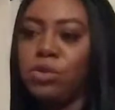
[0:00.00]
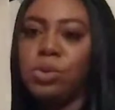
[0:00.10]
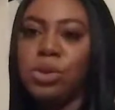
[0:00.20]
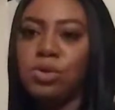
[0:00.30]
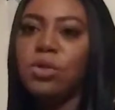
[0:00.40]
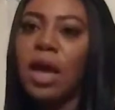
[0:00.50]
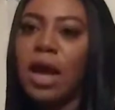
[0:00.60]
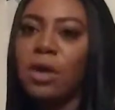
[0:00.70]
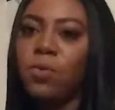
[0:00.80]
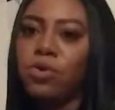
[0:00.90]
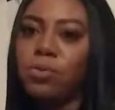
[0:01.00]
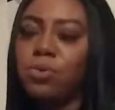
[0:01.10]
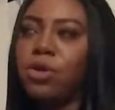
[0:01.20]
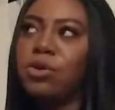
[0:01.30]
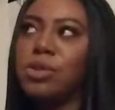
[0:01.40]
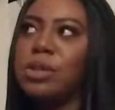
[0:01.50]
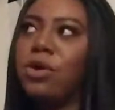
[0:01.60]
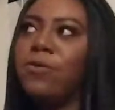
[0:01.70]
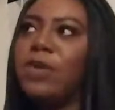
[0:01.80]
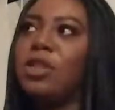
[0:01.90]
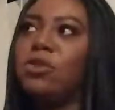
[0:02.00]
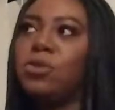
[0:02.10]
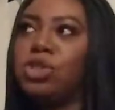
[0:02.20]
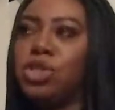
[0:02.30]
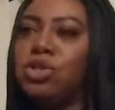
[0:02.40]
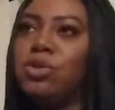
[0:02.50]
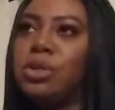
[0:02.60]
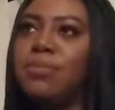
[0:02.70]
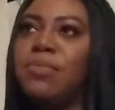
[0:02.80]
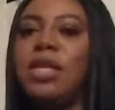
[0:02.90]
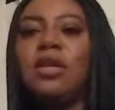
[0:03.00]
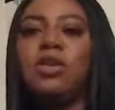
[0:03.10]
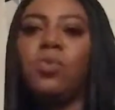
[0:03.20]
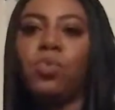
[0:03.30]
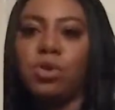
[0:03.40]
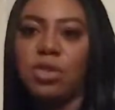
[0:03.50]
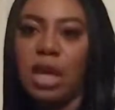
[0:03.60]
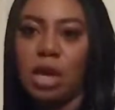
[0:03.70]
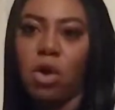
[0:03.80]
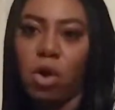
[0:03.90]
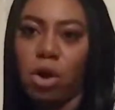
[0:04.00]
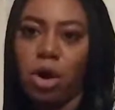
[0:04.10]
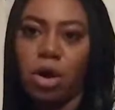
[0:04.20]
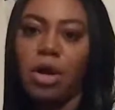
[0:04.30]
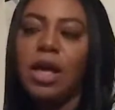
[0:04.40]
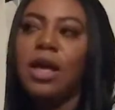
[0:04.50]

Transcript: do that, when you're putting yourself in their shoes and meeting them where they are,